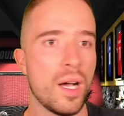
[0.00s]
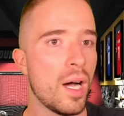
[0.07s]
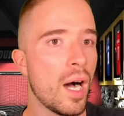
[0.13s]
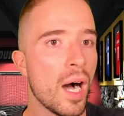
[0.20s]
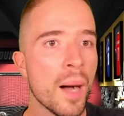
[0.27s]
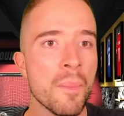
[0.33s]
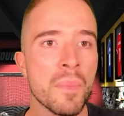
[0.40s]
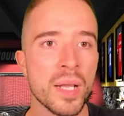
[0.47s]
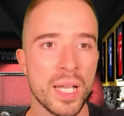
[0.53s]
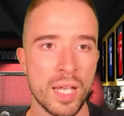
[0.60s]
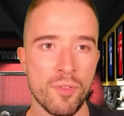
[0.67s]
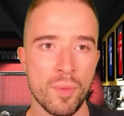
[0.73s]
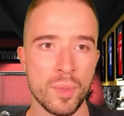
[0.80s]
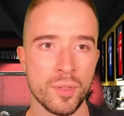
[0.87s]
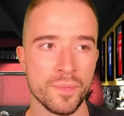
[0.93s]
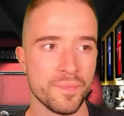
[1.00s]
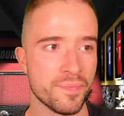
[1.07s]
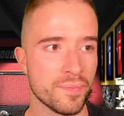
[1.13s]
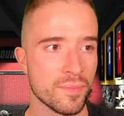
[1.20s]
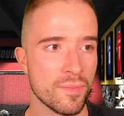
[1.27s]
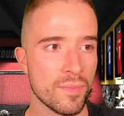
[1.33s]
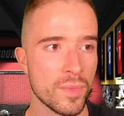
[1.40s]
Unbelievable.
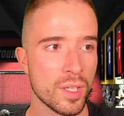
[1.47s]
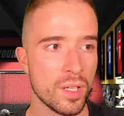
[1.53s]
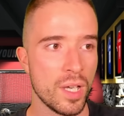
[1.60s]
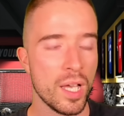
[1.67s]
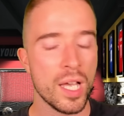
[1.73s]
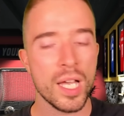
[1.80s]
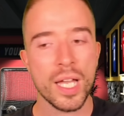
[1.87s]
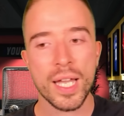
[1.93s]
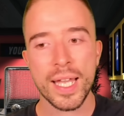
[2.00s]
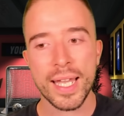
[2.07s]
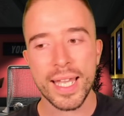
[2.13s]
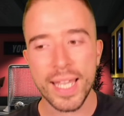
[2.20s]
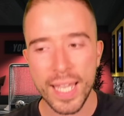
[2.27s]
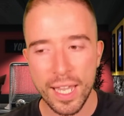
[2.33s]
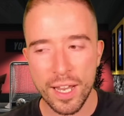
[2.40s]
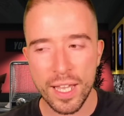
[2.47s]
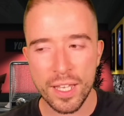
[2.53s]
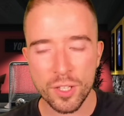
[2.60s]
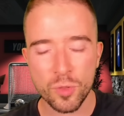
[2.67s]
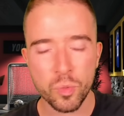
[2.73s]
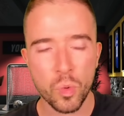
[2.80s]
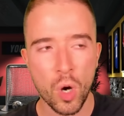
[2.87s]
Here
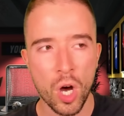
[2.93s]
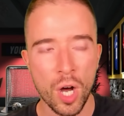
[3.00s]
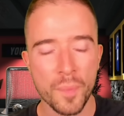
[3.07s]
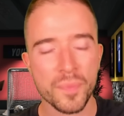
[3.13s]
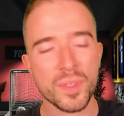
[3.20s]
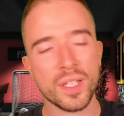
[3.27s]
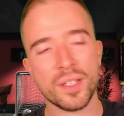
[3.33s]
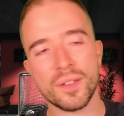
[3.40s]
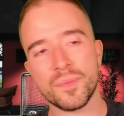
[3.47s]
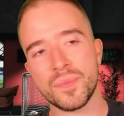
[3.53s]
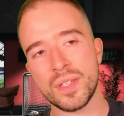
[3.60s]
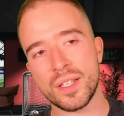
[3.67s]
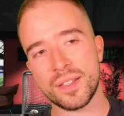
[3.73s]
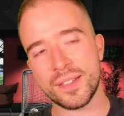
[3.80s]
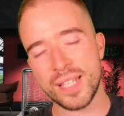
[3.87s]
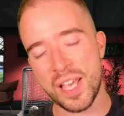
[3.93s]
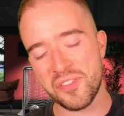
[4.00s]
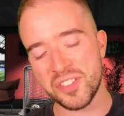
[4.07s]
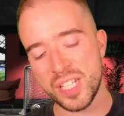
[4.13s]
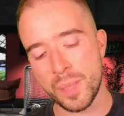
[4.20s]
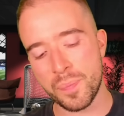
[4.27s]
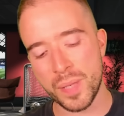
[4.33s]
is what
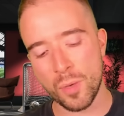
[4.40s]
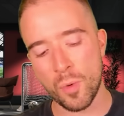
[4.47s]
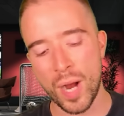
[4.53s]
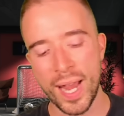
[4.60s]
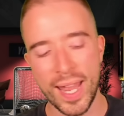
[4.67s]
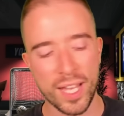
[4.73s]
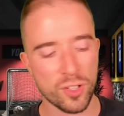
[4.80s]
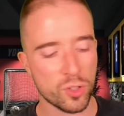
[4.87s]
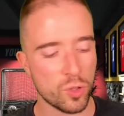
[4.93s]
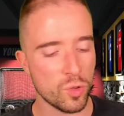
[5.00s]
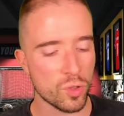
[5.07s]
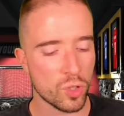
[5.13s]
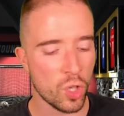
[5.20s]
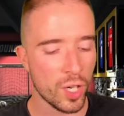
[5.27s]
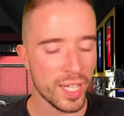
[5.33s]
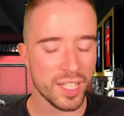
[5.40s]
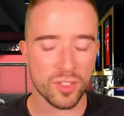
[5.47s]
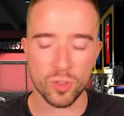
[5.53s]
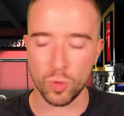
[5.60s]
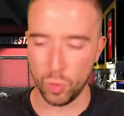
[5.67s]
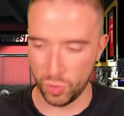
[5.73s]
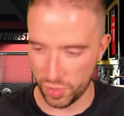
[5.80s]
CFCPYS, who's got his
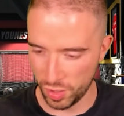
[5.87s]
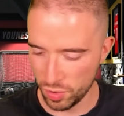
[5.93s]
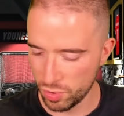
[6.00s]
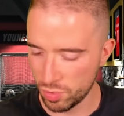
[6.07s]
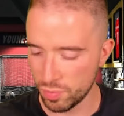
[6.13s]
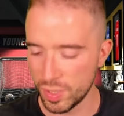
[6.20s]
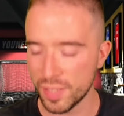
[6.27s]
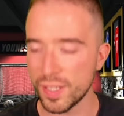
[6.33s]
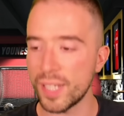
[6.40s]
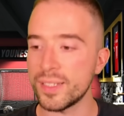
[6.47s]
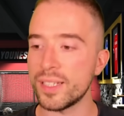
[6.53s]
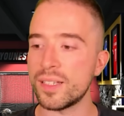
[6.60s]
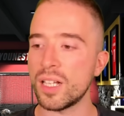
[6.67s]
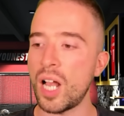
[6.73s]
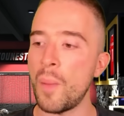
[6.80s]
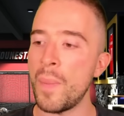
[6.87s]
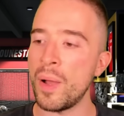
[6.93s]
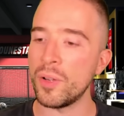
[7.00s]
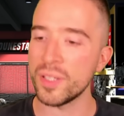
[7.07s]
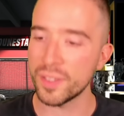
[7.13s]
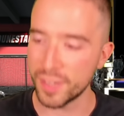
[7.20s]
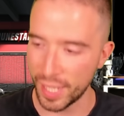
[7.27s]
sources, decided to come
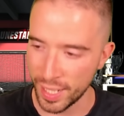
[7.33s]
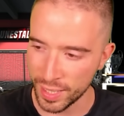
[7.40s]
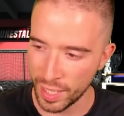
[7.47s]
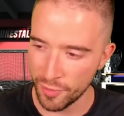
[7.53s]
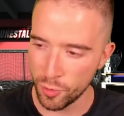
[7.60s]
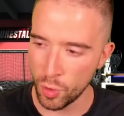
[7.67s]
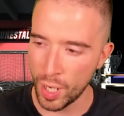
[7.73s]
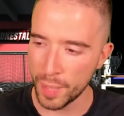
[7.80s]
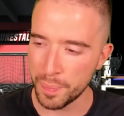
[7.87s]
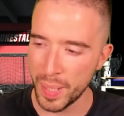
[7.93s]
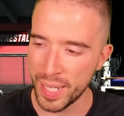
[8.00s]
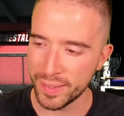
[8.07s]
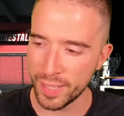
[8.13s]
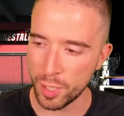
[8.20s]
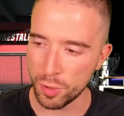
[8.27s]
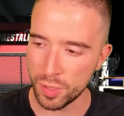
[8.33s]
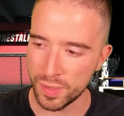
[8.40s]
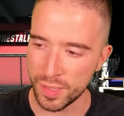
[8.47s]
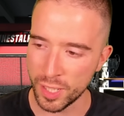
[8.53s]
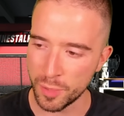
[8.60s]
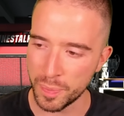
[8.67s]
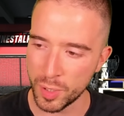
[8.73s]
out and say, and I thought I'd pay attention to
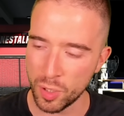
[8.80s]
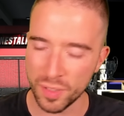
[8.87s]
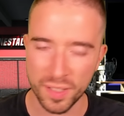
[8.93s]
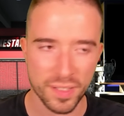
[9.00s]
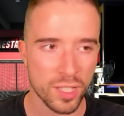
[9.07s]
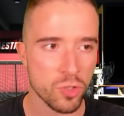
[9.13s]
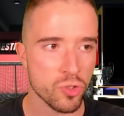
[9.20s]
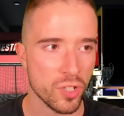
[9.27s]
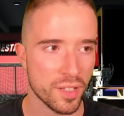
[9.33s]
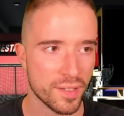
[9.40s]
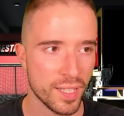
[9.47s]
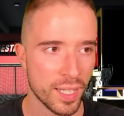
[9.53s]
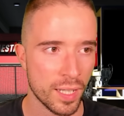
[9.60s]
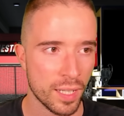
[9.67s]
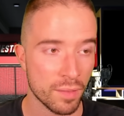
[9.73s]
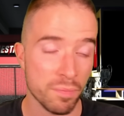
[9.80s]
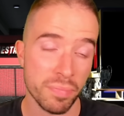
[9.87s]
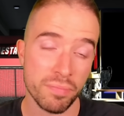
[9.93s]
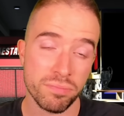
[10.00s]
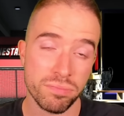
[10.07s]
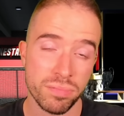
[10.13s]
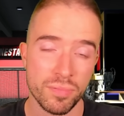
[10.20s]
this because it's interesting. I
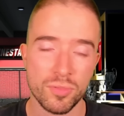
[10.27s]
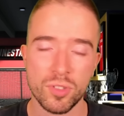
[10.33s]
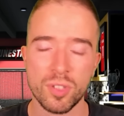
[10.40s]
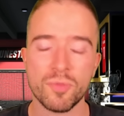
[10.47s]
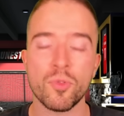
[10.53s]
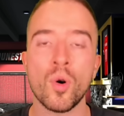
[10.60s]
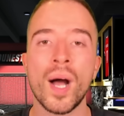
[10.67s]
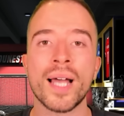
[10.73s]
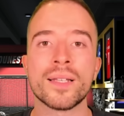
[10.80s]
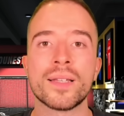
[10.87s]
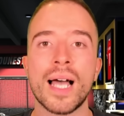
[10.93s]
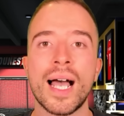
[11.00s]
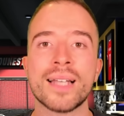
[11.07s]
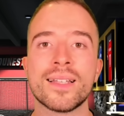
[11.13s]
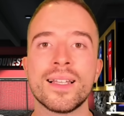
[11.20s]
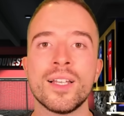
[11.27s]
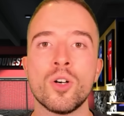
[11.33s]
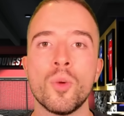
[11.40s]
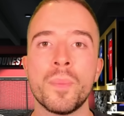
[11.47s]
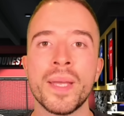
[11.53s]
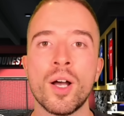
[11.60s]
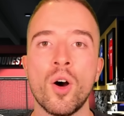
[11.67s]
just thought I'd add a
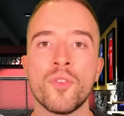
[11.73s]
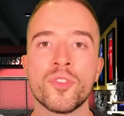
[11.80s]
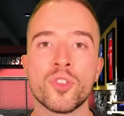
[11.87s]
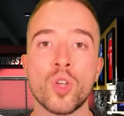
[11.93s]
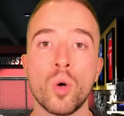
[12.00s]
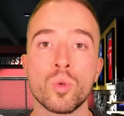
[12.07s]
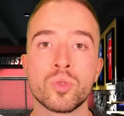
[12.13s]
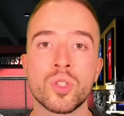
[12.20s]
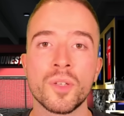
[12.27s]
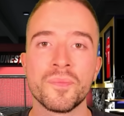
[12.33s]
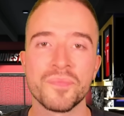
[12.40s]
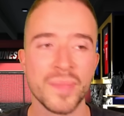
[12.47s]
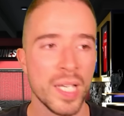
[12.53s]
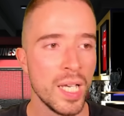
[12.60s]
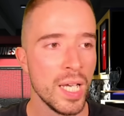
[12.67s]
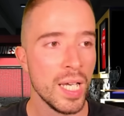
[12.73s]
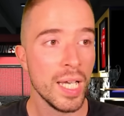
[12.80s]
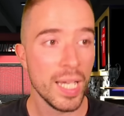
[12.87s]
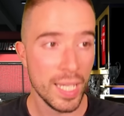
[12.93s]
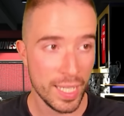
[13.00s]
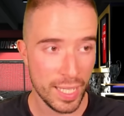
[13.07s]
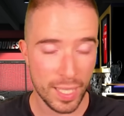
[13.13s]
little bit of salt.
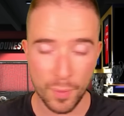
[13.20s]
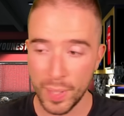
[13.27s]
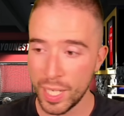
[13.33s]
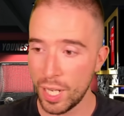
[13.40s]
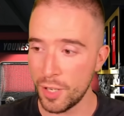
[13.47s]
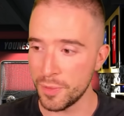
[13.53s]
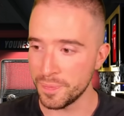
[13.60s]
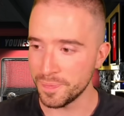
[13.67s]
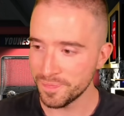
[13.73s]
Here we go.